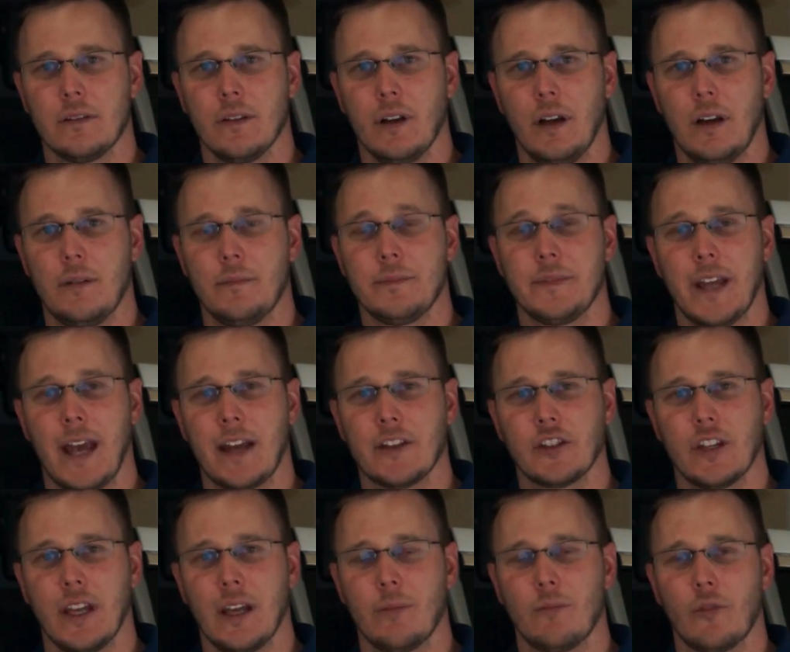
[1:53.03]
um,
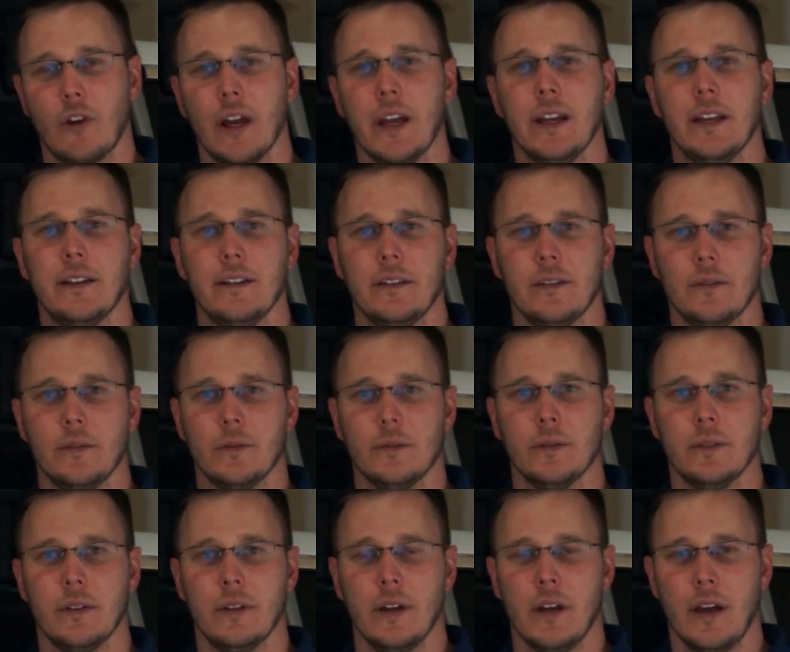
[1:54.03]
dash cam right
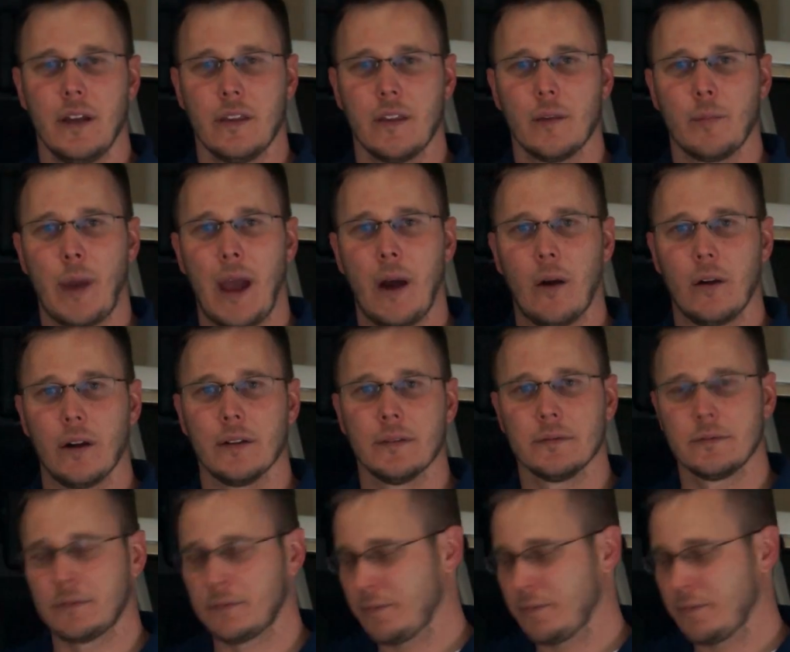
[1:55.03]
into the power.